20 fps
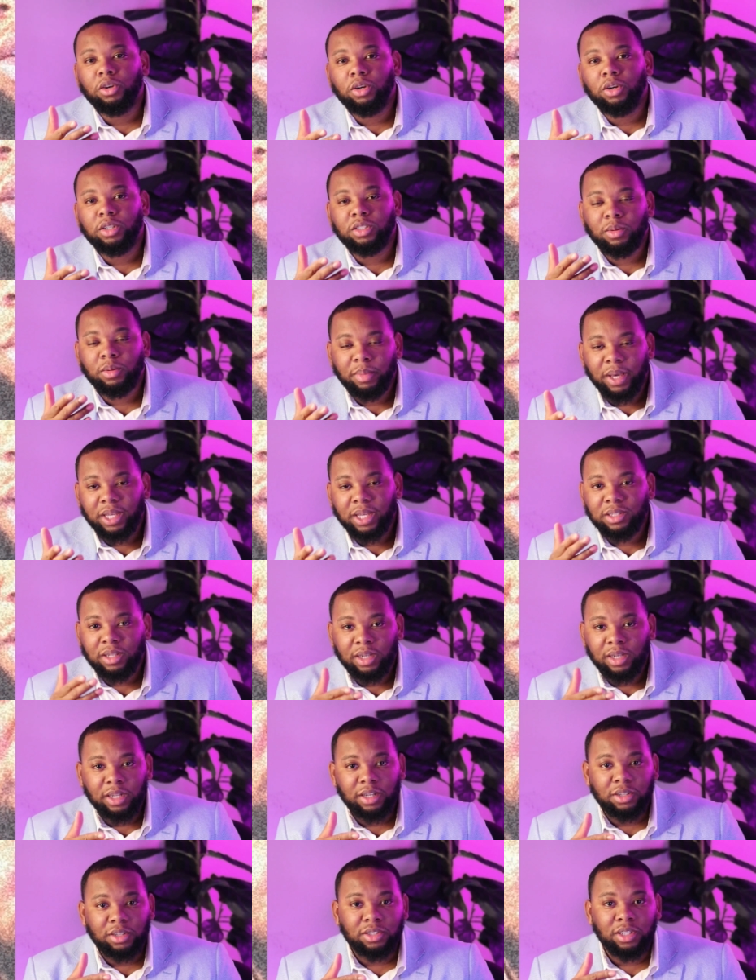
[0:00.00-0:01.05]
going to banks and
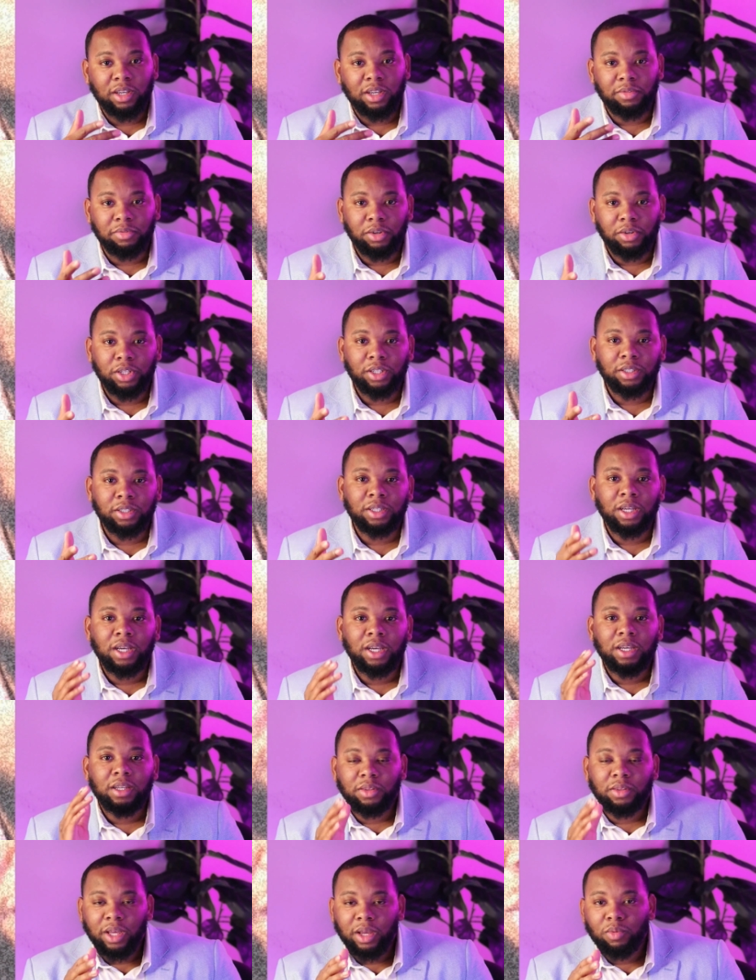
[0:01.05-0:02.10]
lenders to get funding,
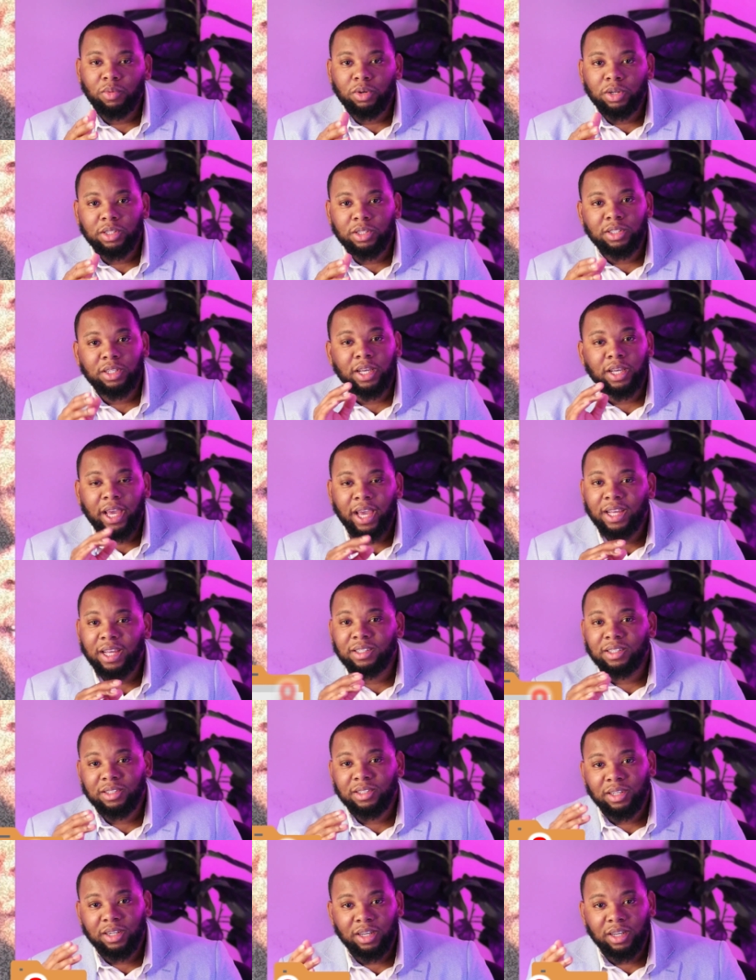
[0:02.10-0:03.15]
they want to see 8
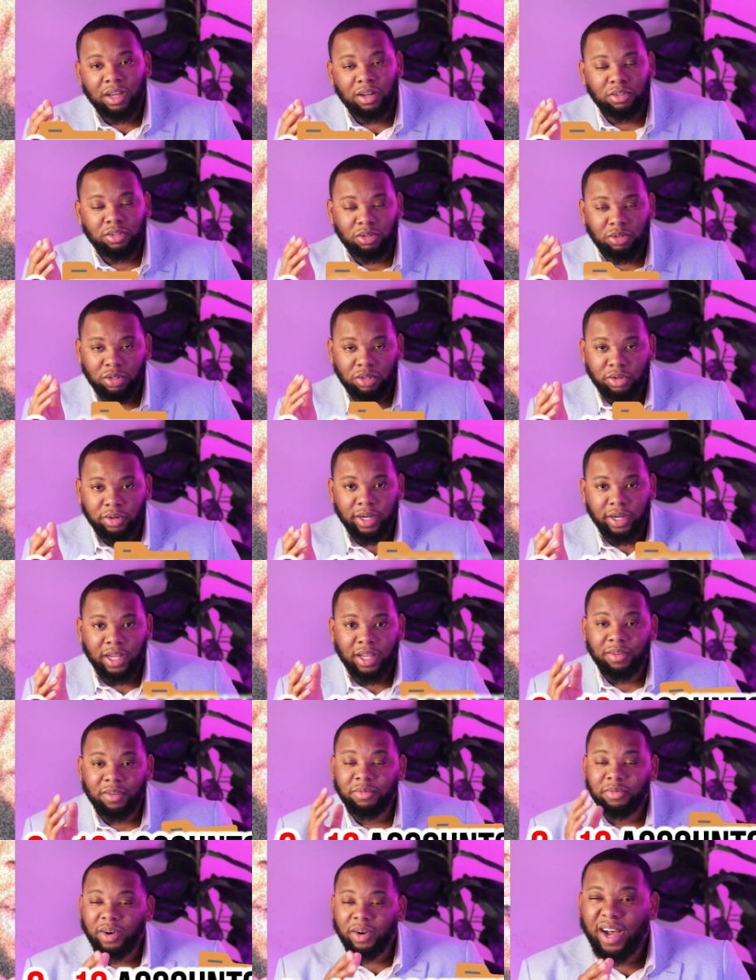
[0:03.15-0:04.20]
to 10 accounts on your
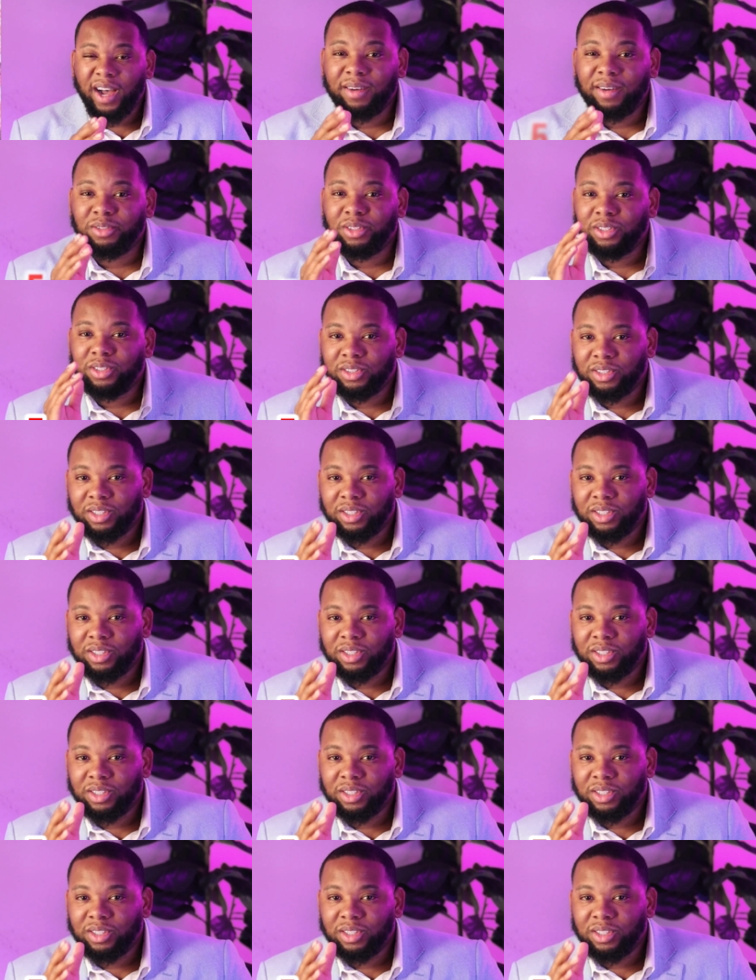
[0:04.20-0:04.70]
credit, 5 to